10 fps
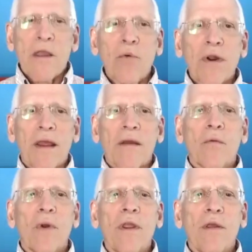
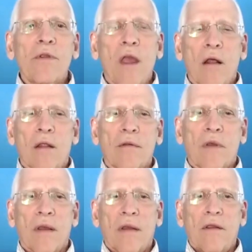what do you tell
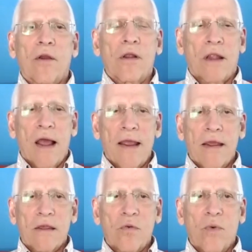your
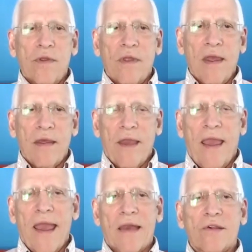clients when they
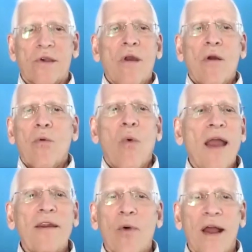ask,
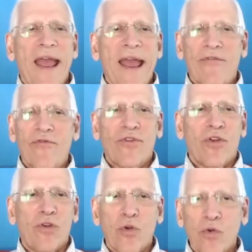why do I have to
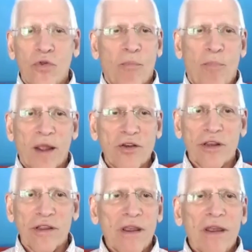do the
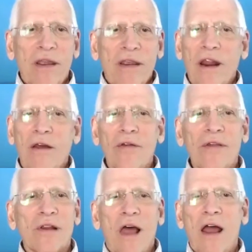budget?
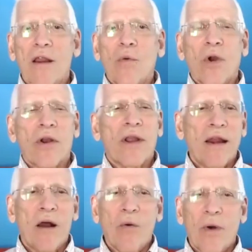It's a lot of work. I
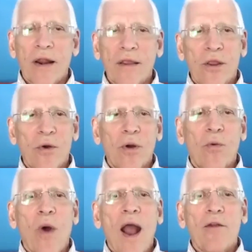don't want to do it.
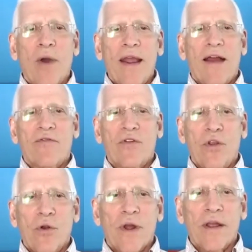Why do I have to
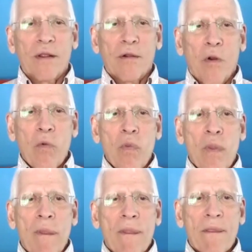do
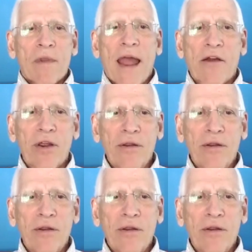it? Okay. Larry?